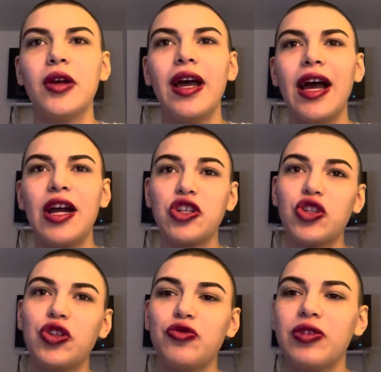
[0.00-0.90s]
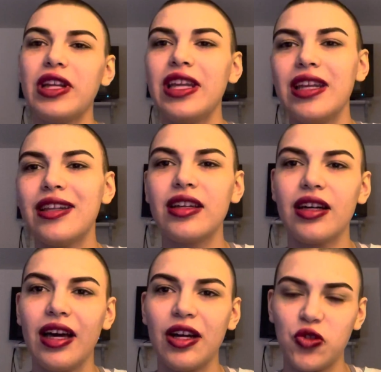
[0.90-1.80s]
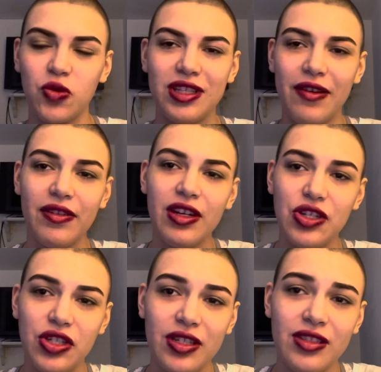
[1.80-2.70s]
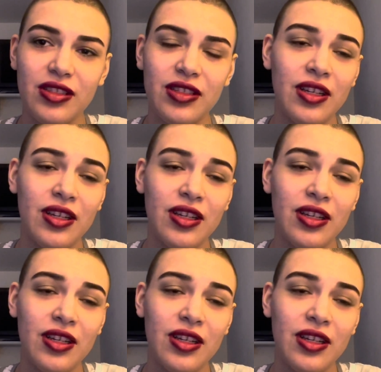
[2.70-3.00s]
actually read the actual definitions.